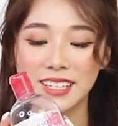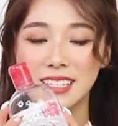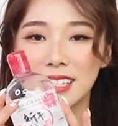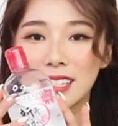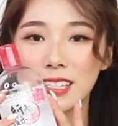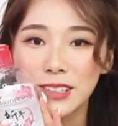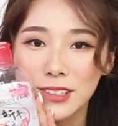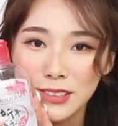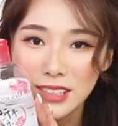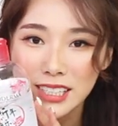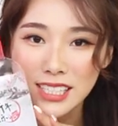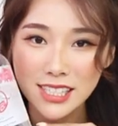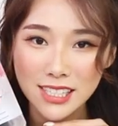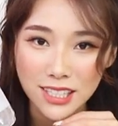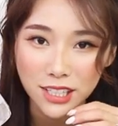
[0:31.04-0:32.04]
So
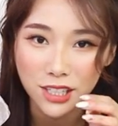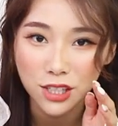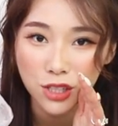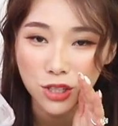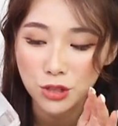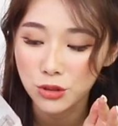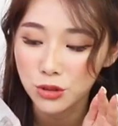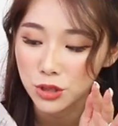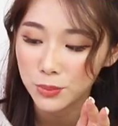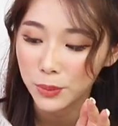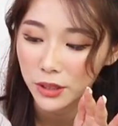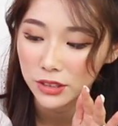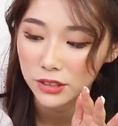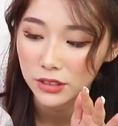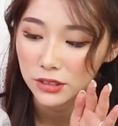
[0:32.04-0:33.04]
this is a huge
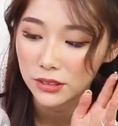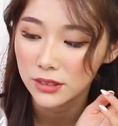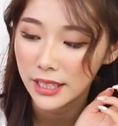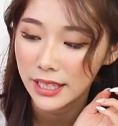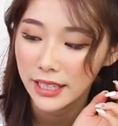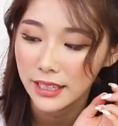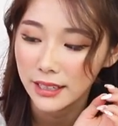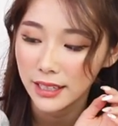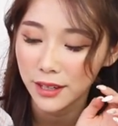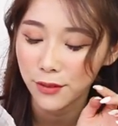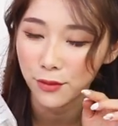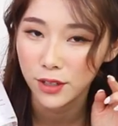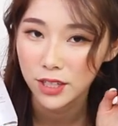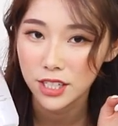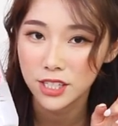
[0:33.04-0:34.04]
bottle, and I
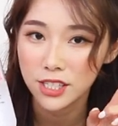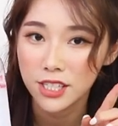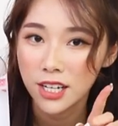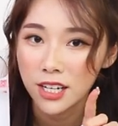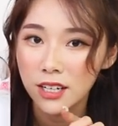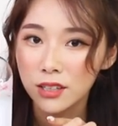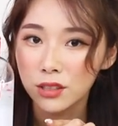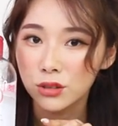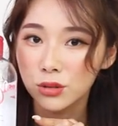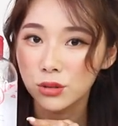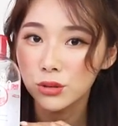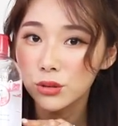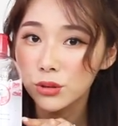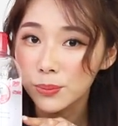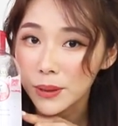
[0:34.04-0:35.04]
finished
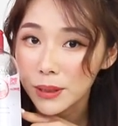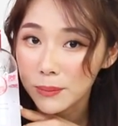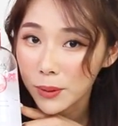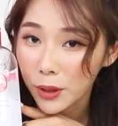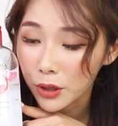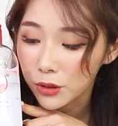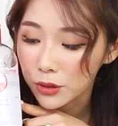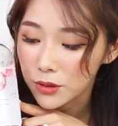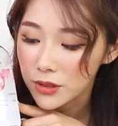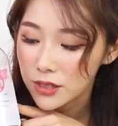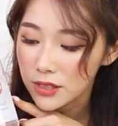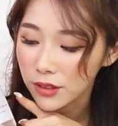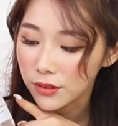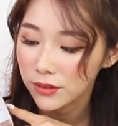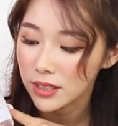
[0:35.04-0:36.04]
two big
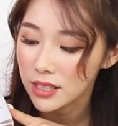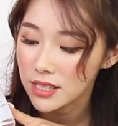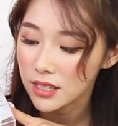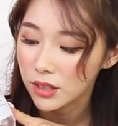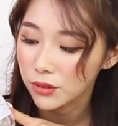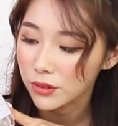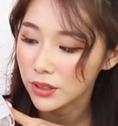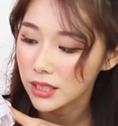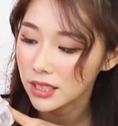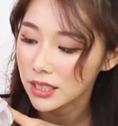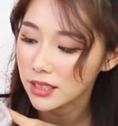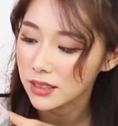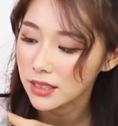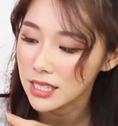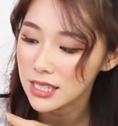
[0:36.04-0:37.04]
bottles of this
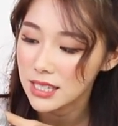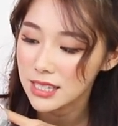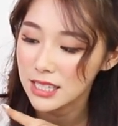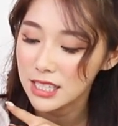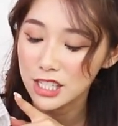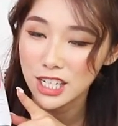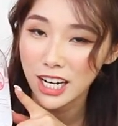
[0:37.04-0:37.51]
already. This is the